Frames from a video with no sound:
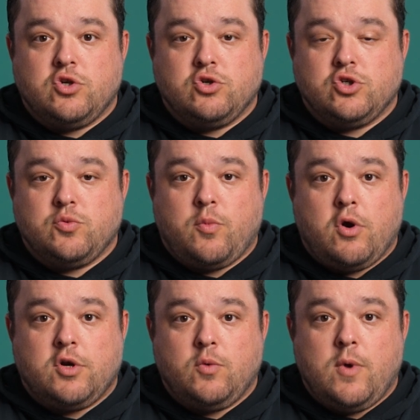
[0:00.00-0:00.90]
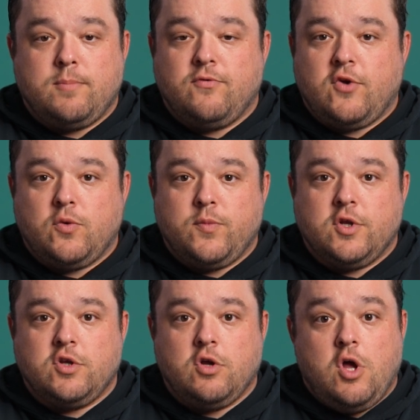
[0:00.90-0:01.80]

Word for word: search engine marketing, web development,